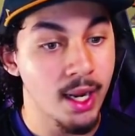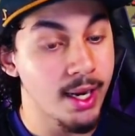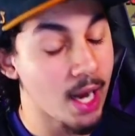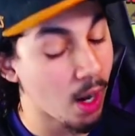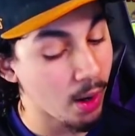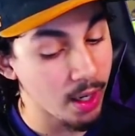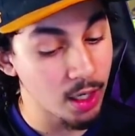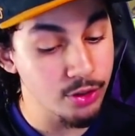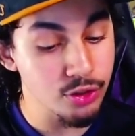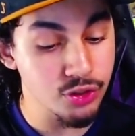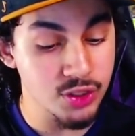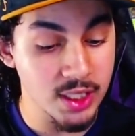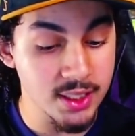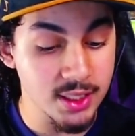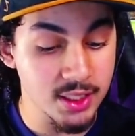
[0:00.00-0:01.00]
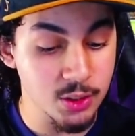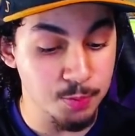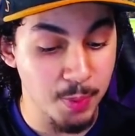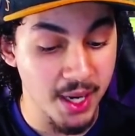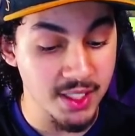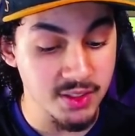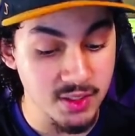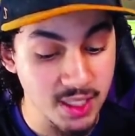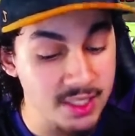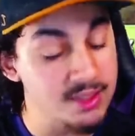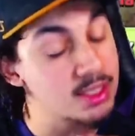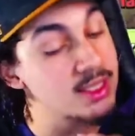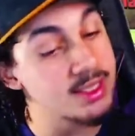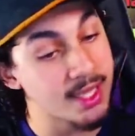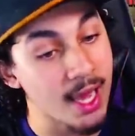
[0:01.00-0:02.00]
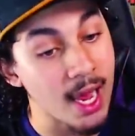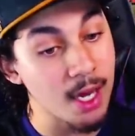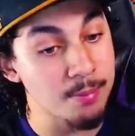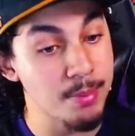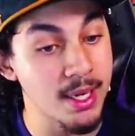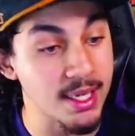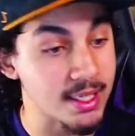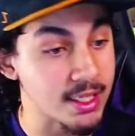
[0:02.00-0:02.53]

Now I understand that this base is a tad bit